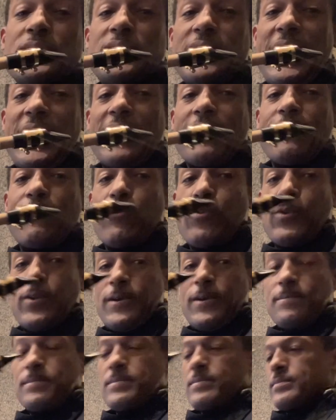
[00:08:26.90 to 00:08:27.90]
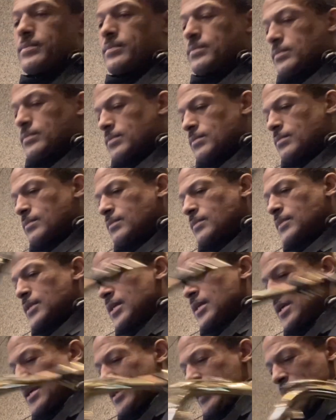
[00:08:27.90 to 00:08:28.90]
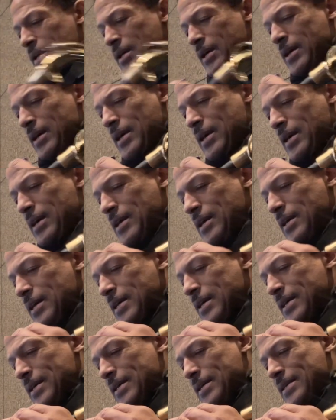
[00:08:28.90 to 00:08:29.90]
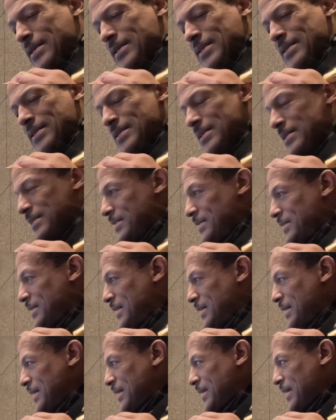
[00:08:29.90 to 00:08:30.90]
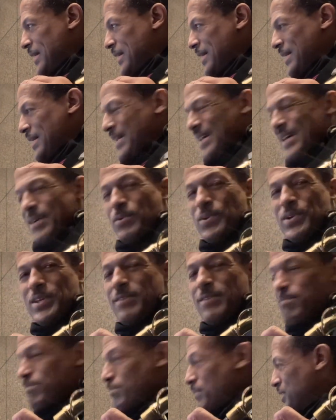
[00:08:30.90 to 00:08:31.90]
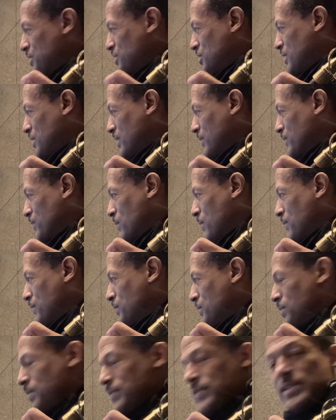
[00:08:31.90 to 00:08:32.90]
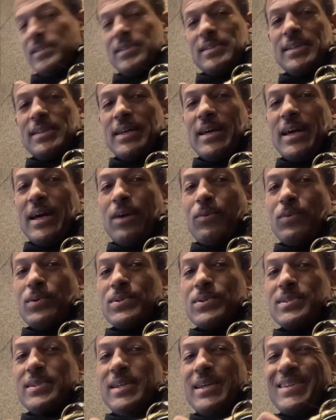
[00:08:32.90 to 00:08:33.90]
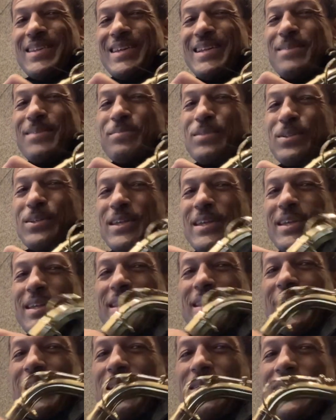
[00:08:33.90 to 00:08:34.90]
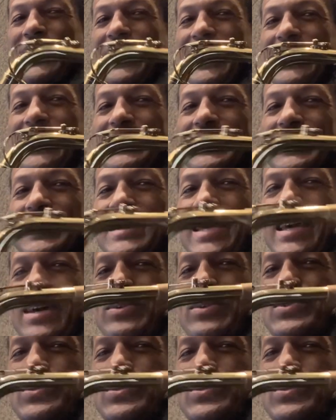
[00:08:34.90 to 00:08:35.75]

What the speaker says: hack for you. I won't give much of a review of it. I will say that I'm looking now at sound